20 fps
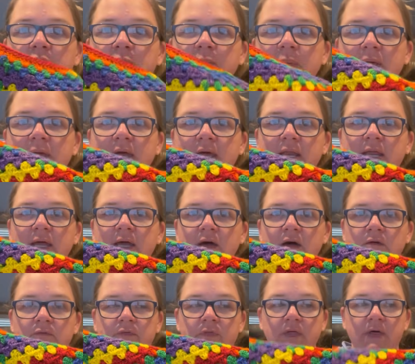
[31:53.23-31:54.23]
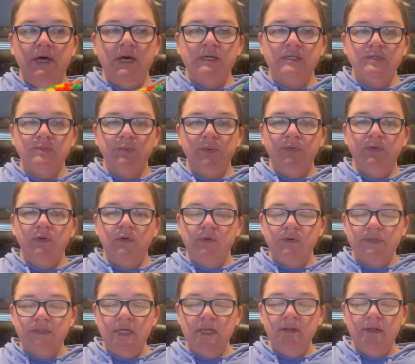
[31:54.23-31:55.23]
beginning of this, with
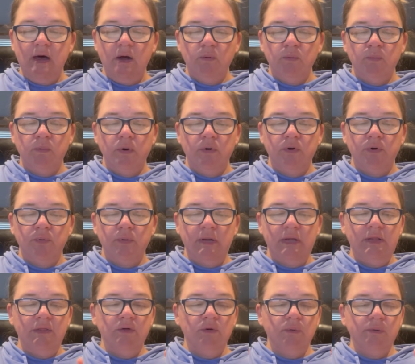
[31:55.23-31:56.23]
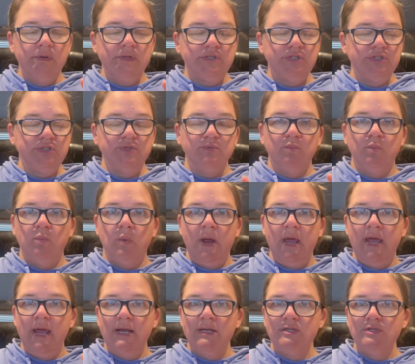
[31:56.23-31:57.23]
using that rotary, there was just
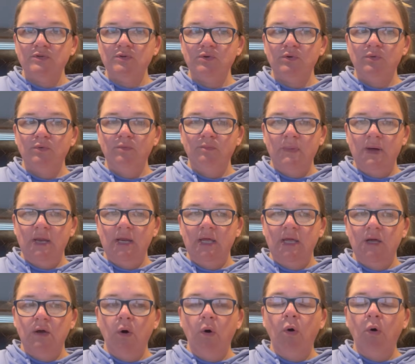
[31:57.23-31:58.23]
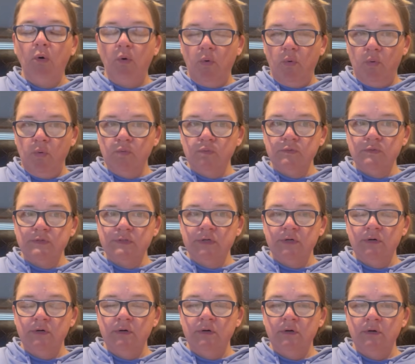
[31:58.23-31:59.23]
way too many holes
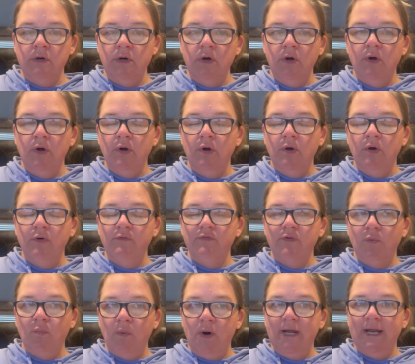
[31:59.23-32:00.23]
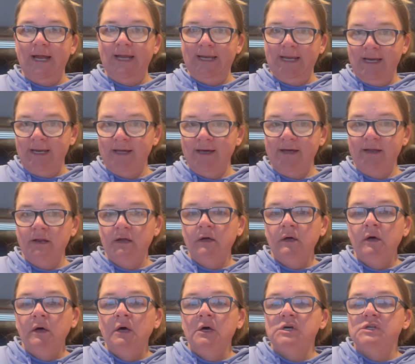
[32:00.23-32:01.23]
for what I needed.
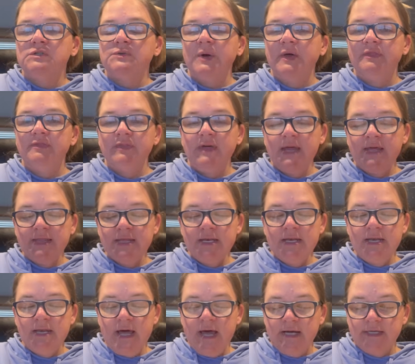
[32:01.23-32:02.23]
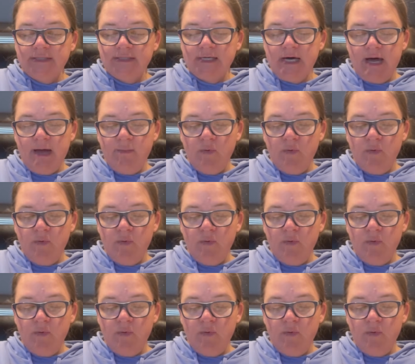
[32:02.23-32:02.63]
So I think the next time